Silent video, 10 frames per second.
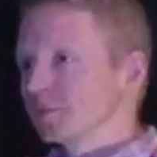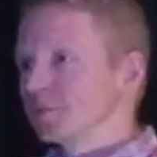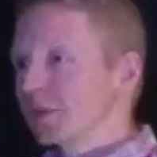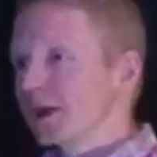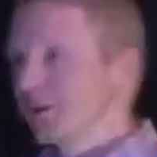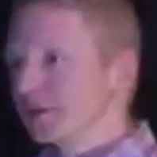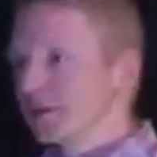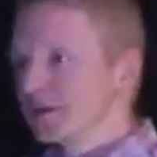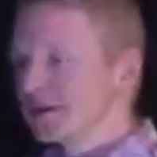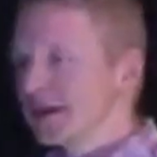around
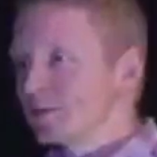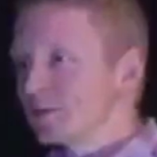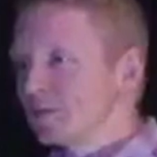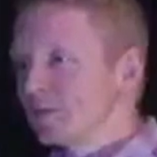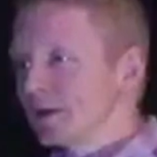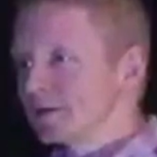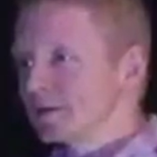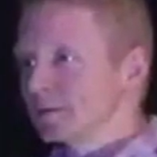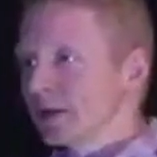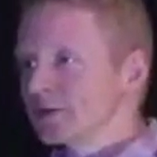the table
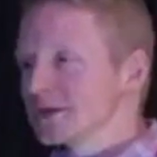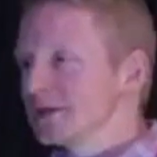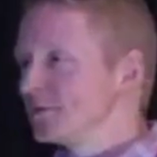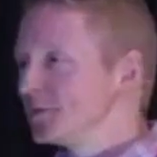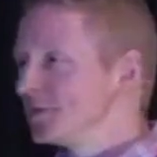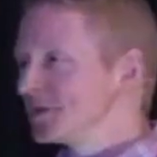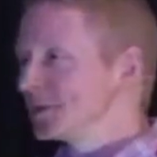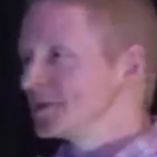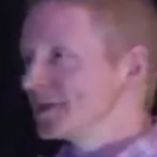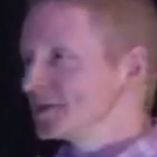about to eat food and
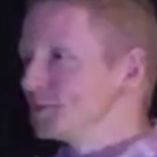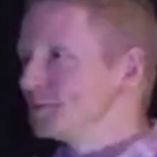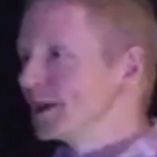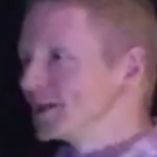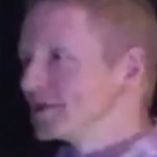somebody says, who would like to